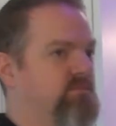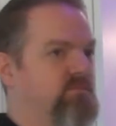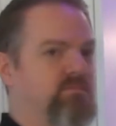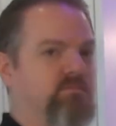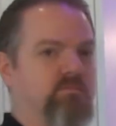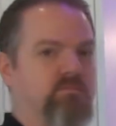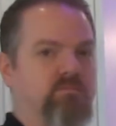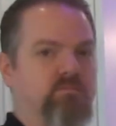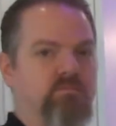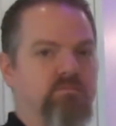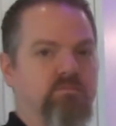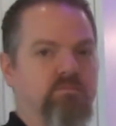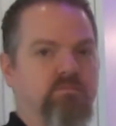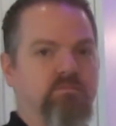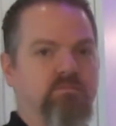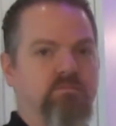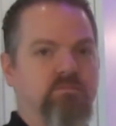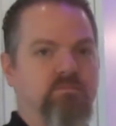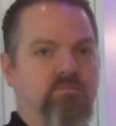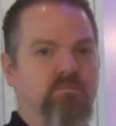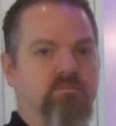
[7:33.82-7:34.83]

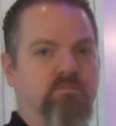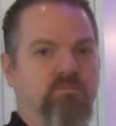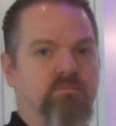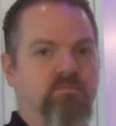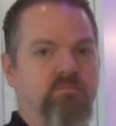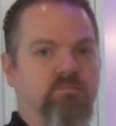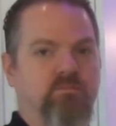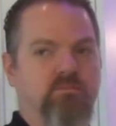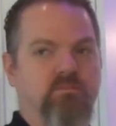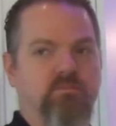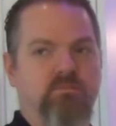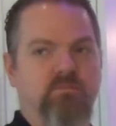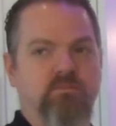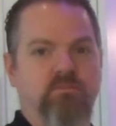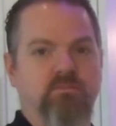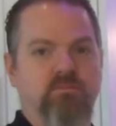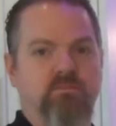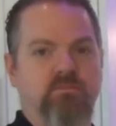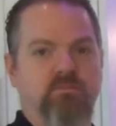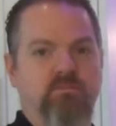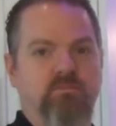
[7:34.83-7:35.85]

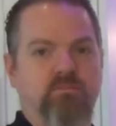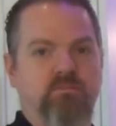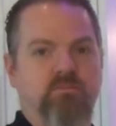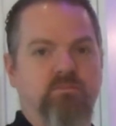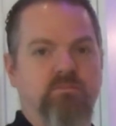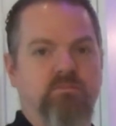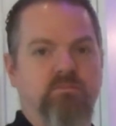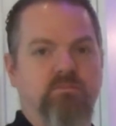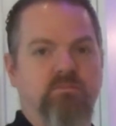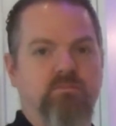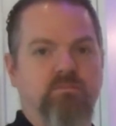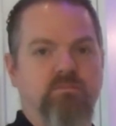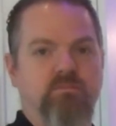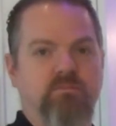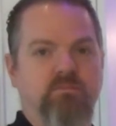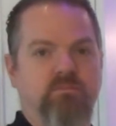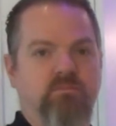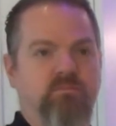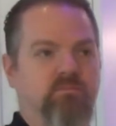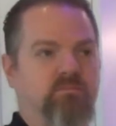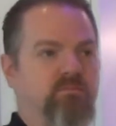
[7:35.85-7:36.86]

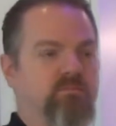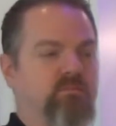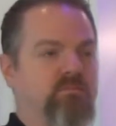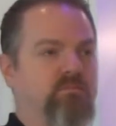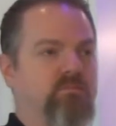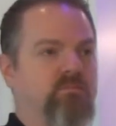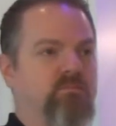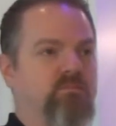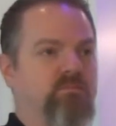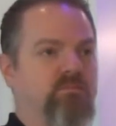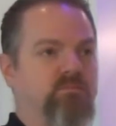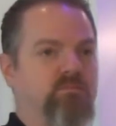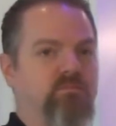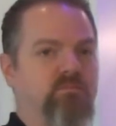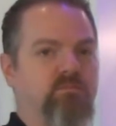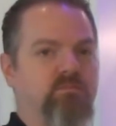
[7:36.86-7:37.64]
The person shown says nothing.